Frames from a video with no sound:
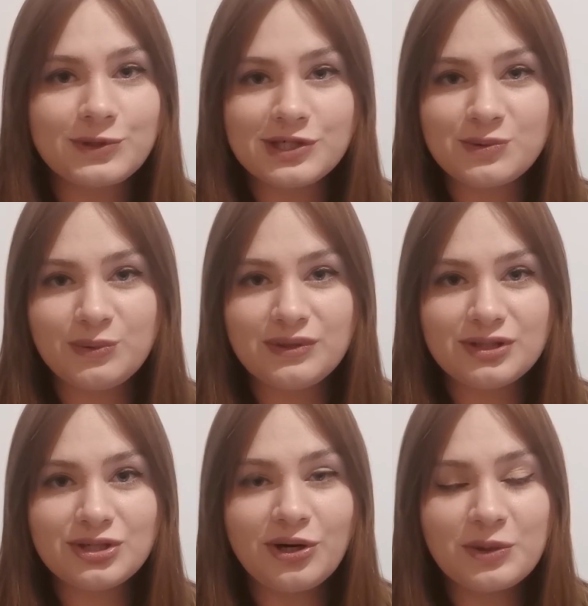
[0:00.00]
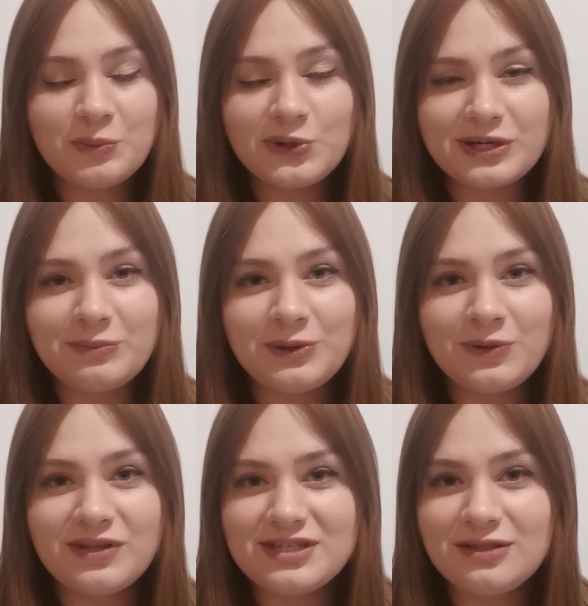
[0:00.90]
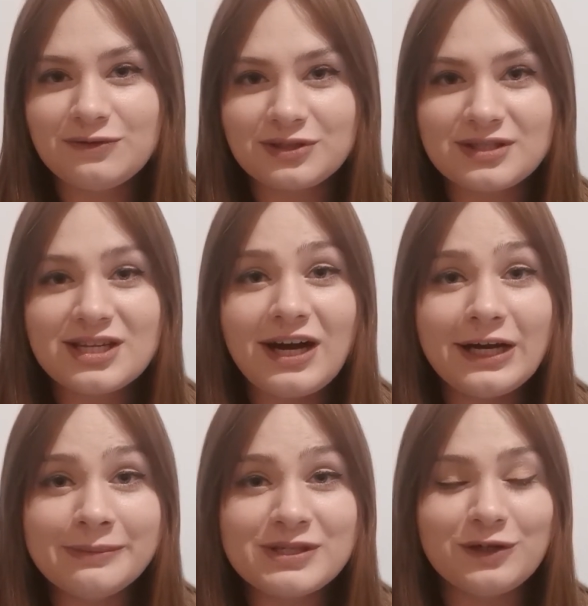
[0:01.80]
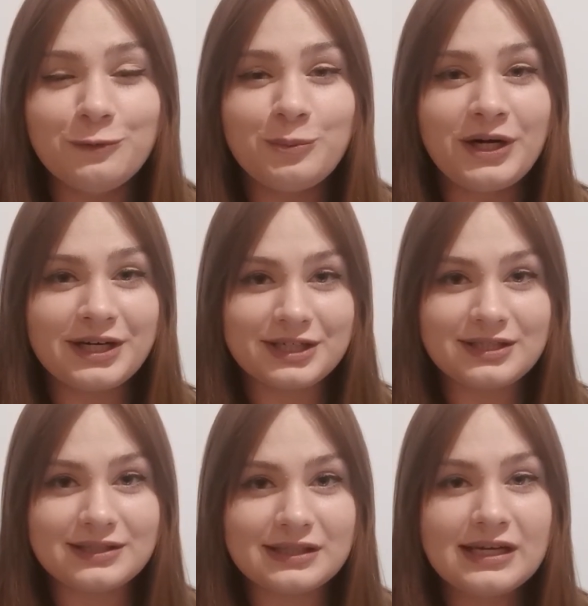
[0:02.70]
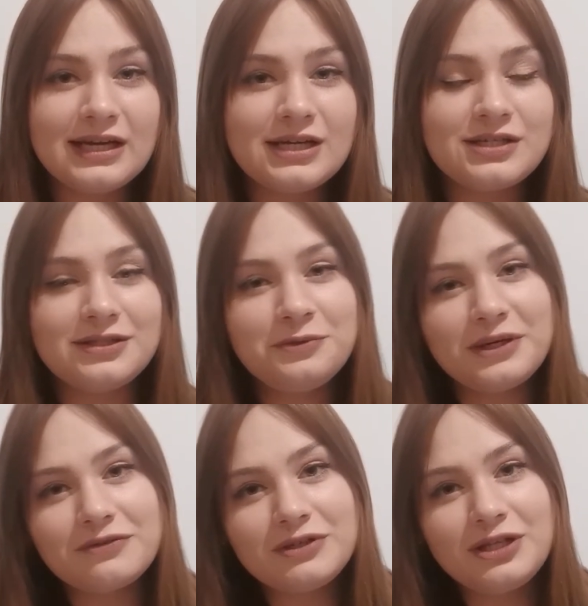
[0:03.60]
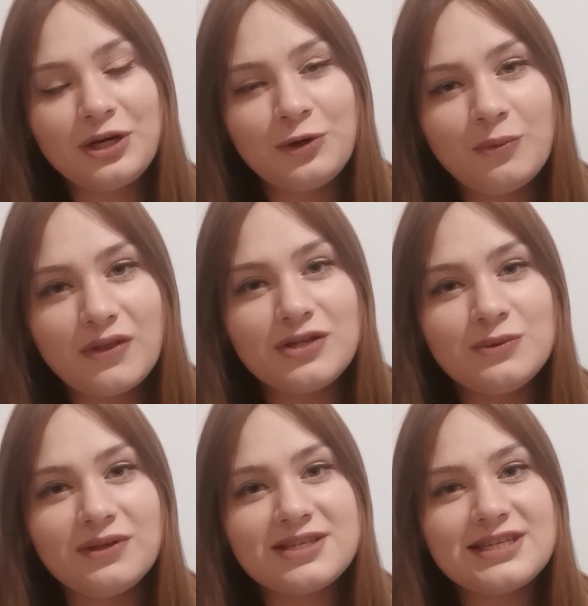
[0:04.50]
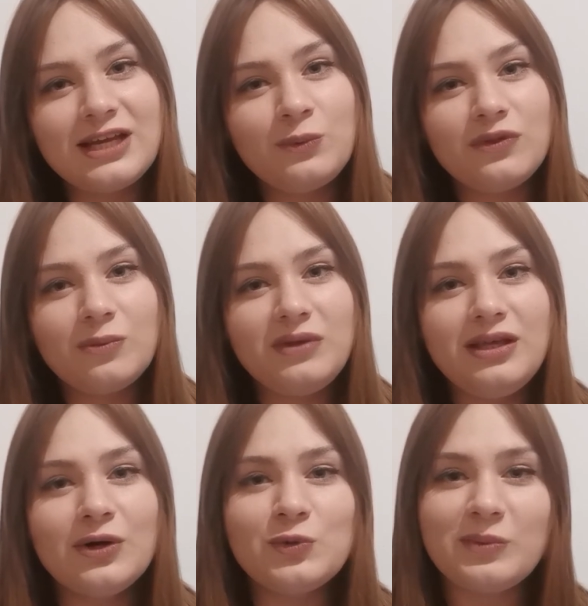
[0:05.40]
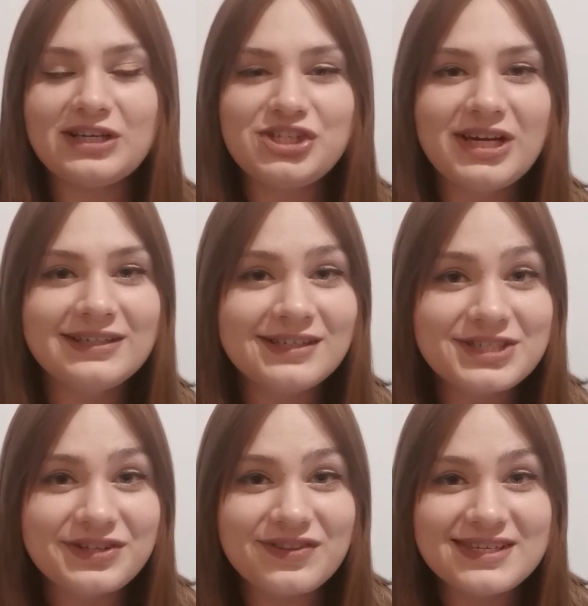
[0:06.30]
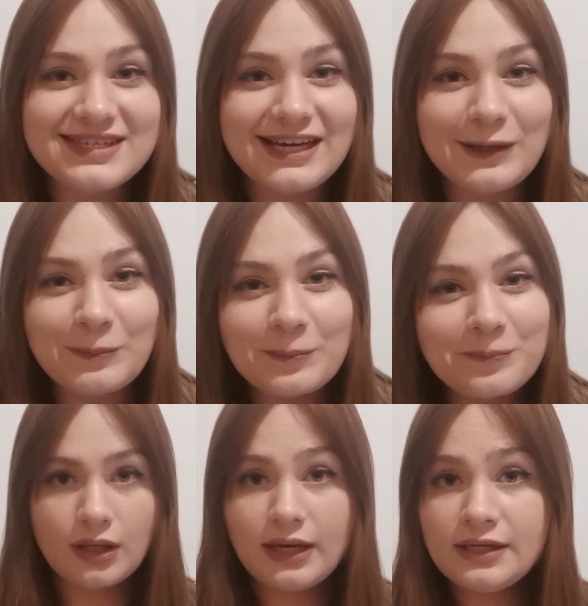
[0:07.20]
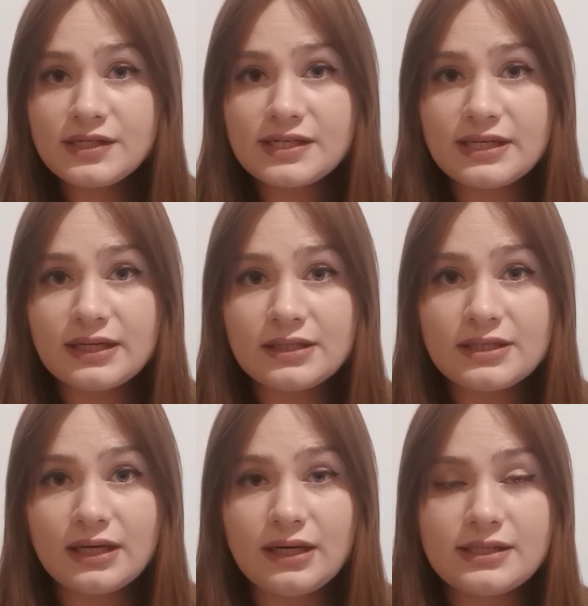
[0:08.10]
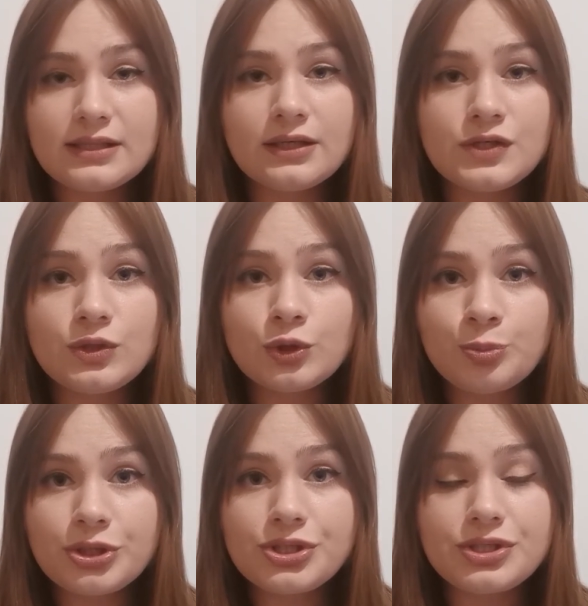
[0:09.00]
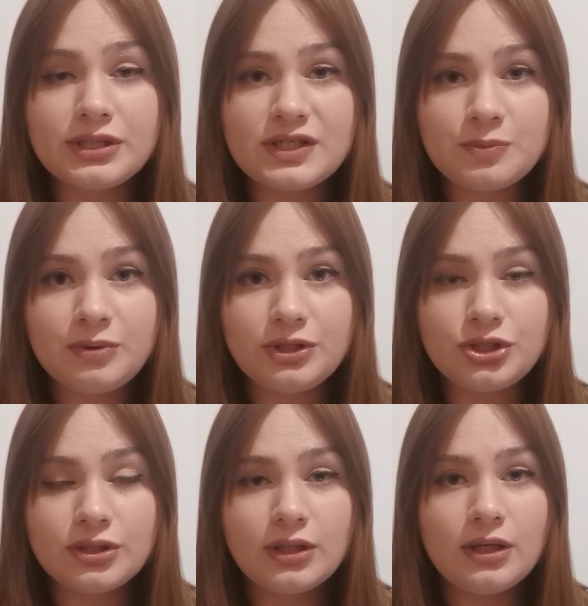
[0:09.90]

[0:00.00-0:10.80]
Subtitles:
course we will talk more about these different types of partner. So I really hope that you will stay with me on my channel till this time. And the second task is your personal speech.